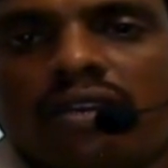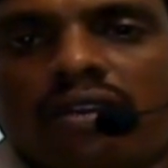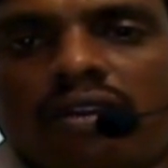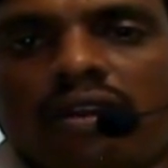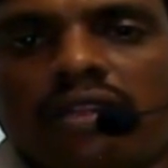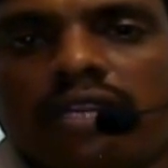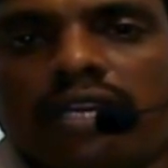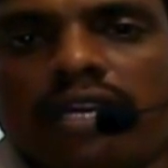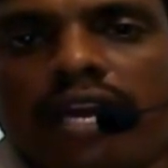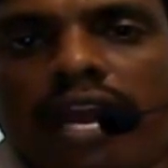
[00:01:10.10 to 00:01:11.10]
all
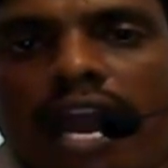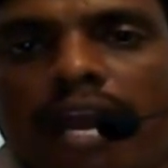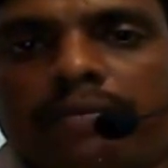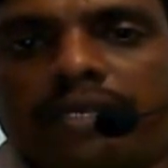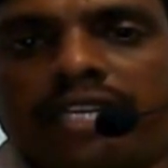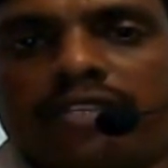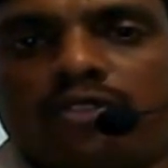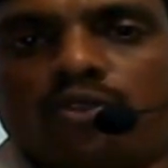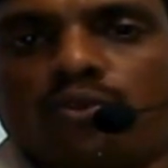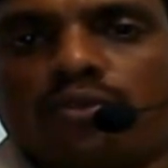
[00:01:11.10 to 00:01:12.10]
the habitat
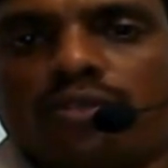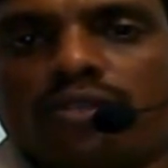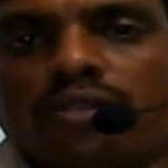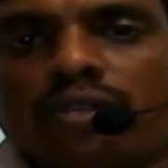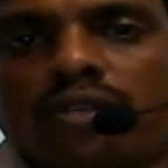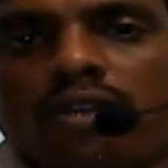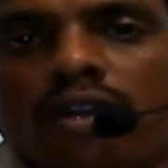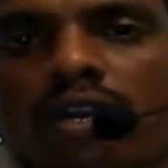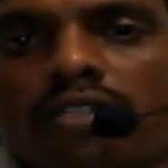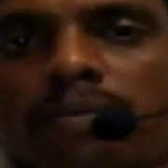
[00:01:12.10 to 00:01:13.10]
zones
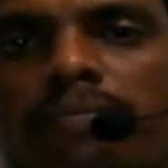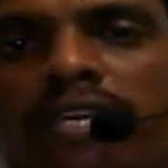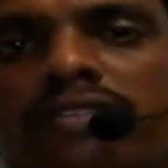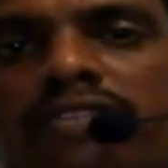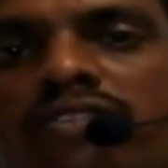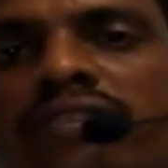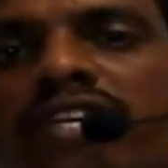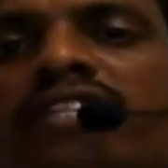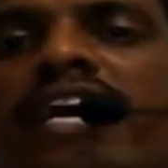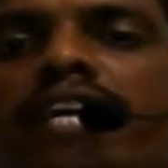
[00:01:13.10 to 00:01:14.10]
are the places where
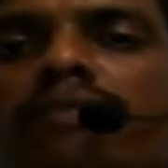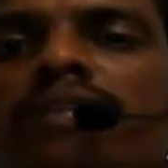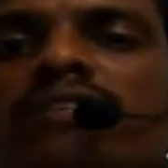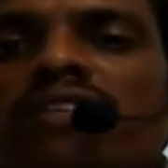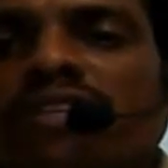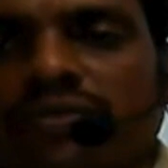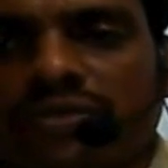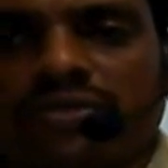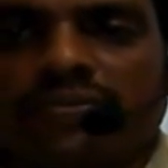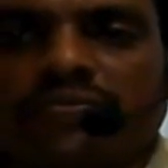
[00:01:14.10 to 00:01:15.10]
the animals
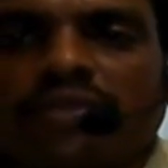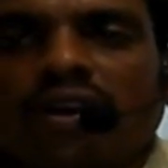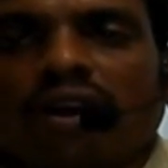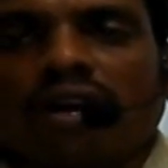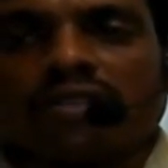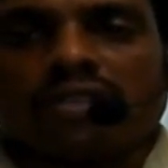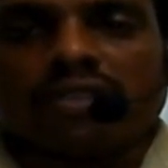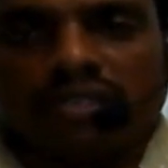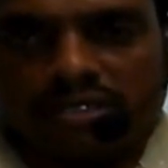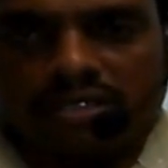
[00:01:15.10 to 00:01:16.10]
lives on the
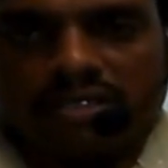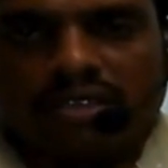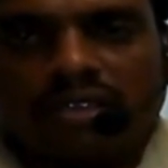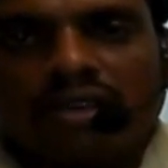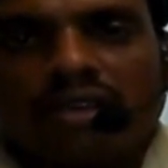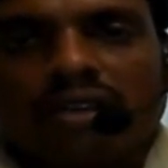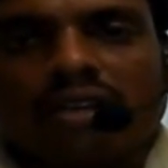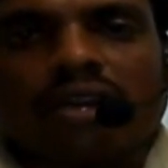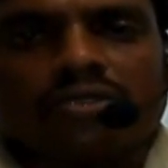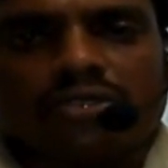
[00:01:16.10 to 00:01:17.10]
earth
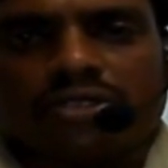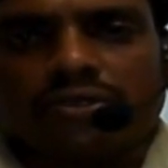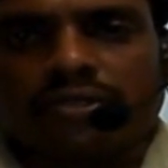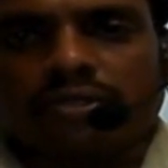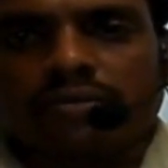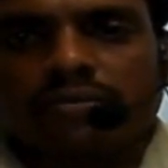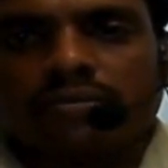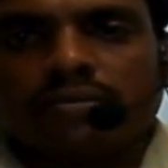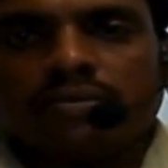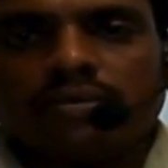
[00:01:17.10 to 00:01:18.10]
constitute
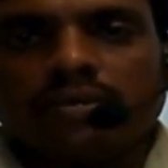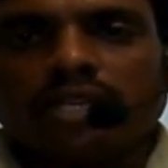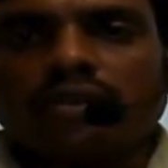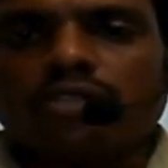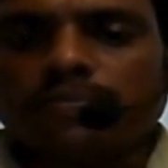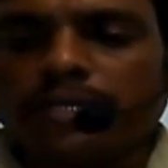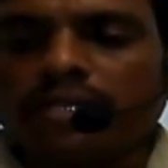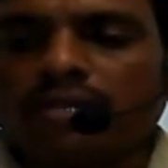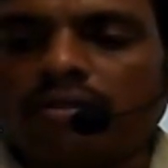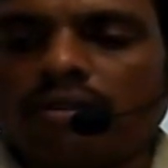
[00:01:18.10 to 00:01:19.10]

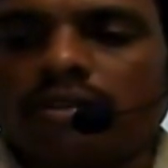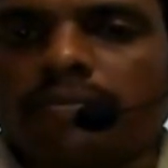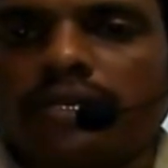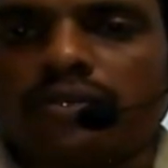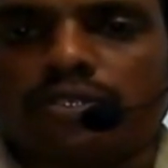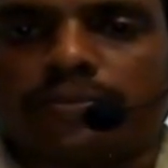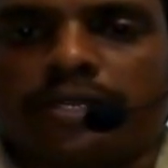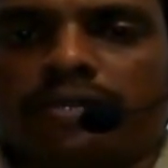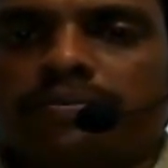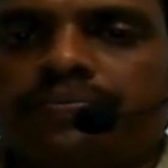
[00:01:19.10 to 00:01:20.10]
ecosphere or
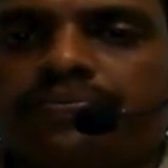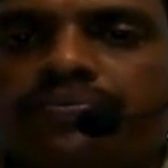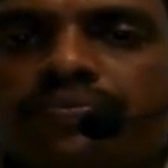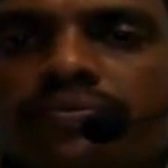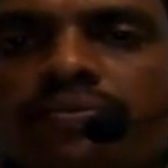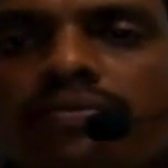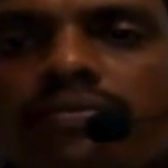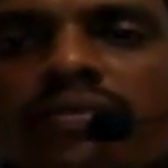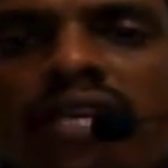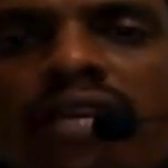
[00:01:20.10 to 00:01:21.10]
biosphere.
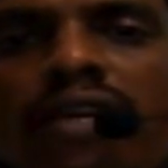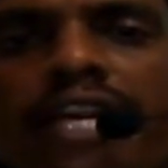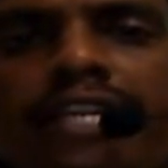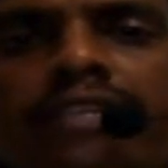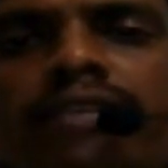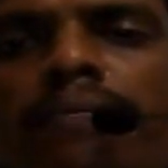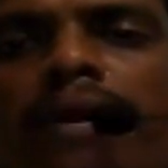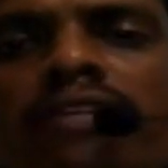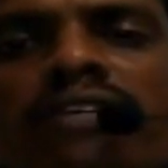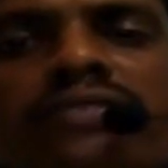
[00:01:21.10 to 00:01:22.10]
It is the
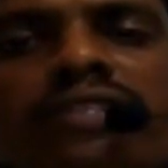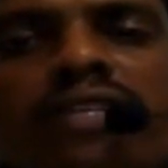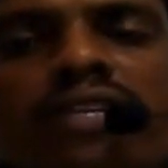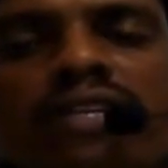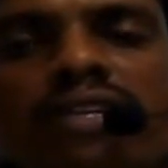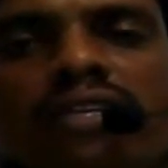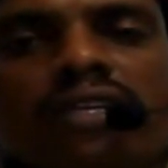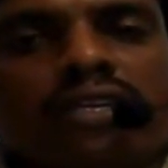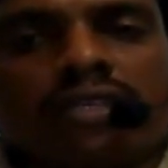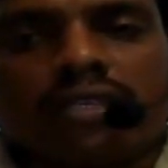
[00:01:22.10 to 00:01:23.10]
part of the
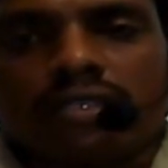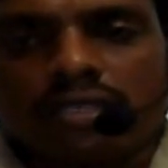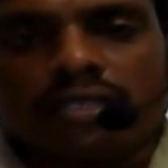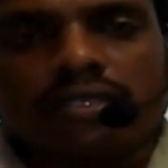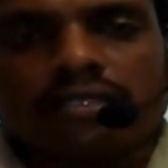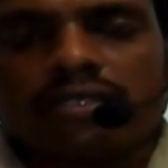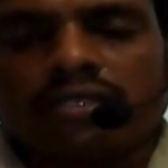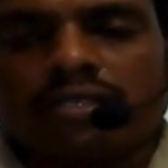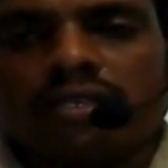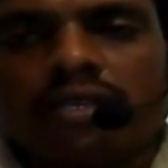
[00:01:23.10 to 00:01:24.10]
earth
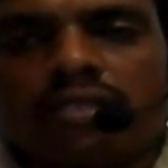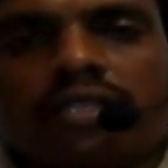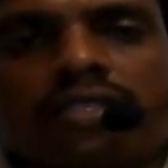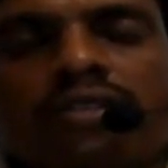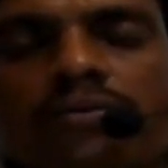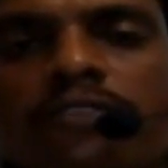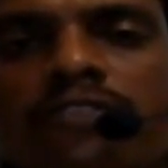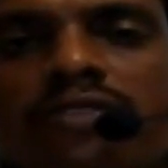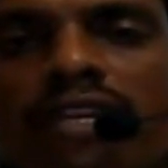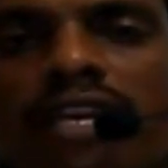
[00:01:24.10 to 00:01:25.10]
that
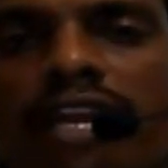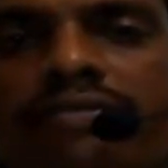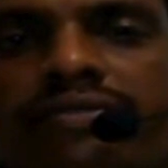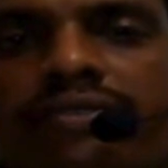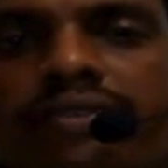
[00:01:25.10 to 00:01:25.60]
supports the life.